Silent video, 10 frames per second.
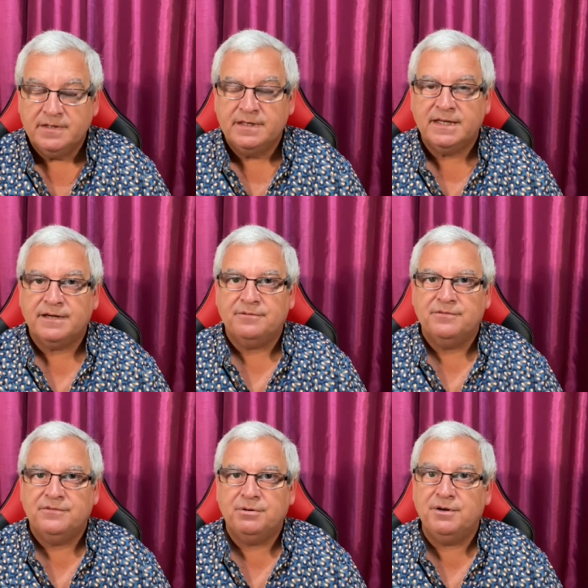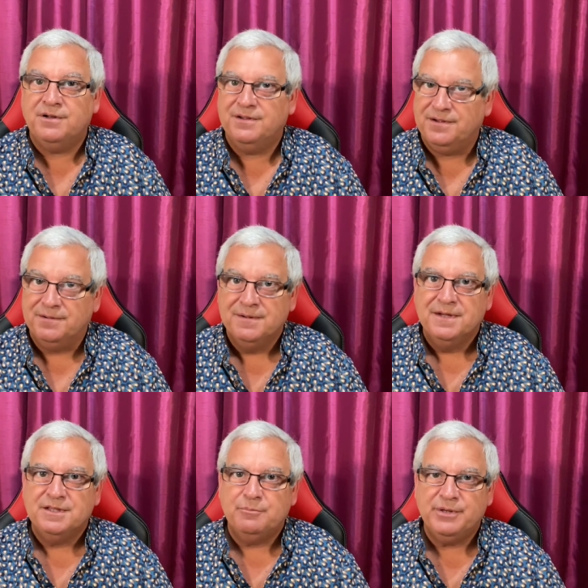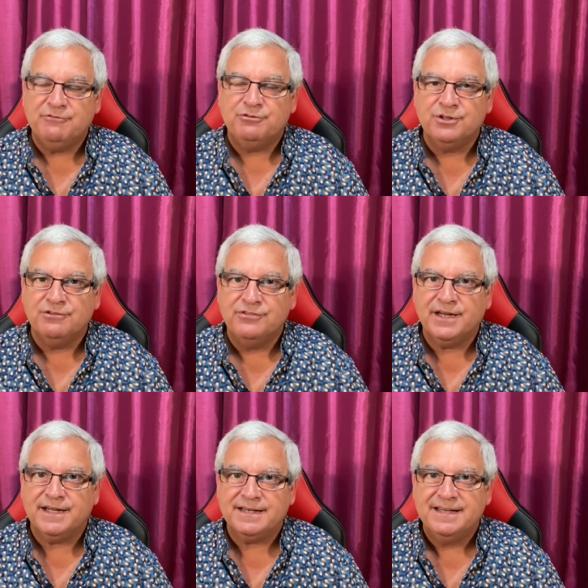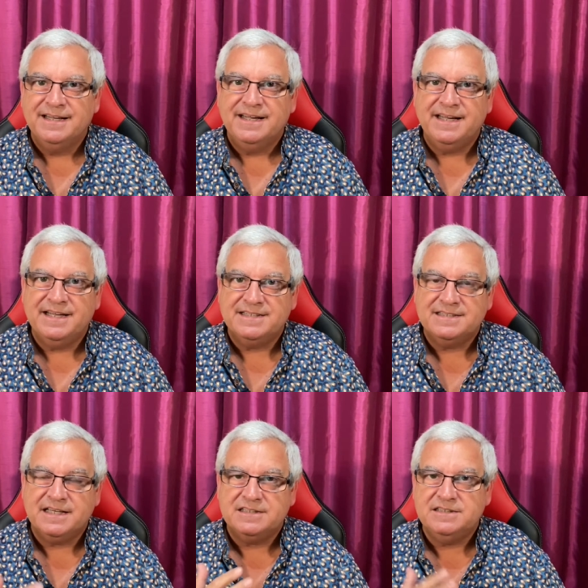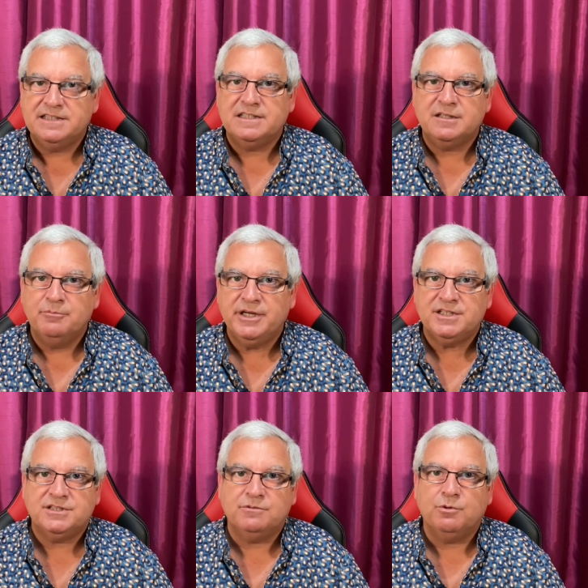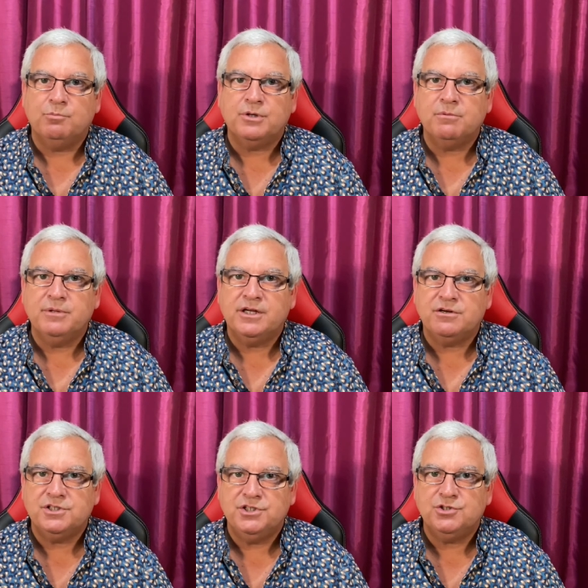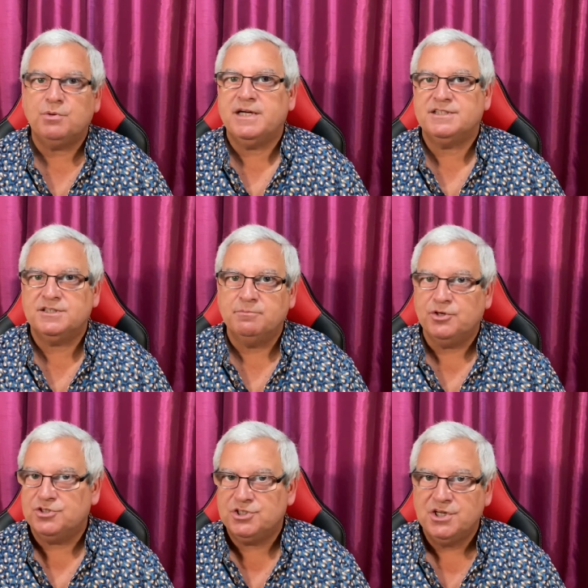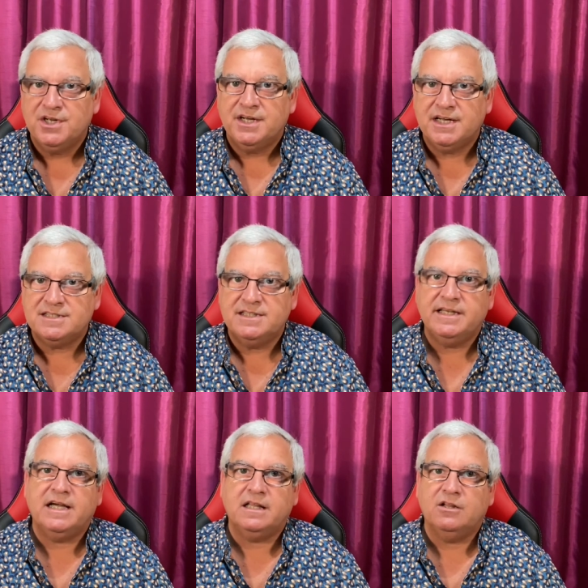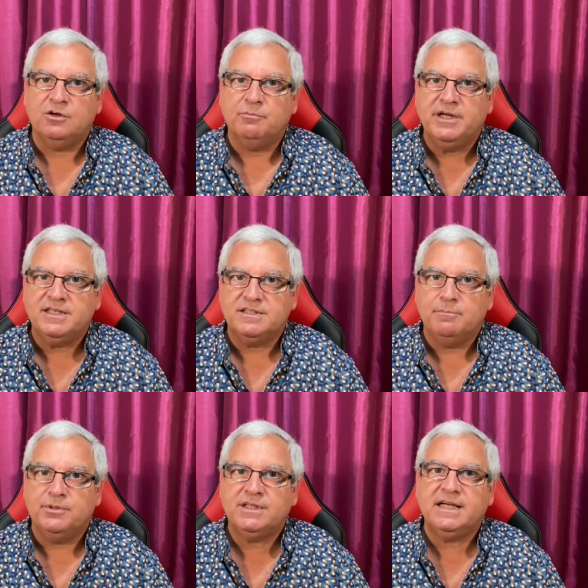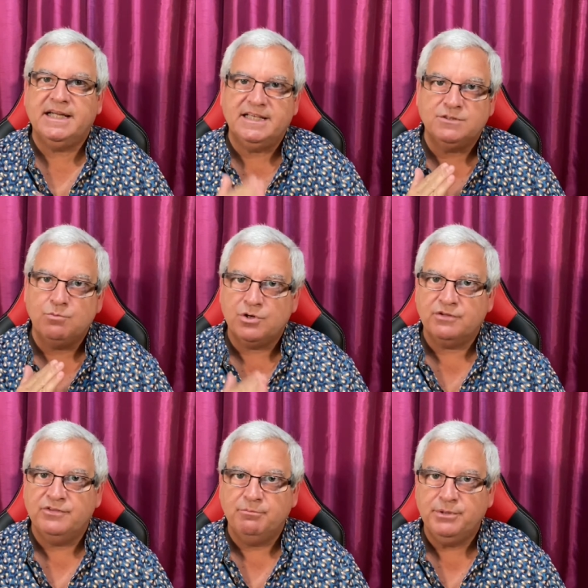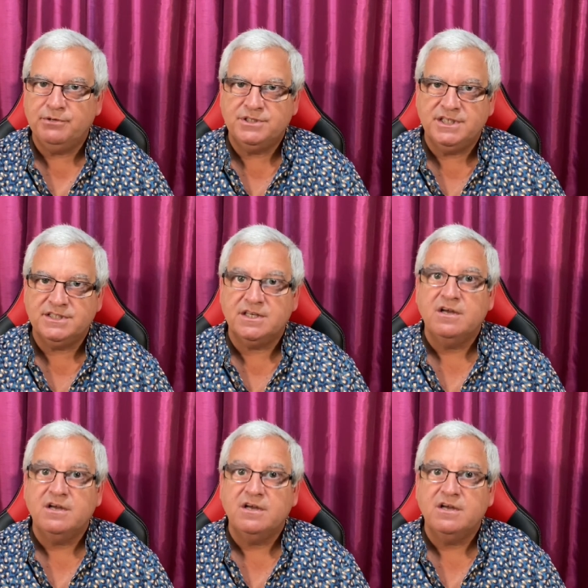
Now, the pitfall of that is that digital mixer will probably cost you twice as much as the analog mixer, but that is one of the beauties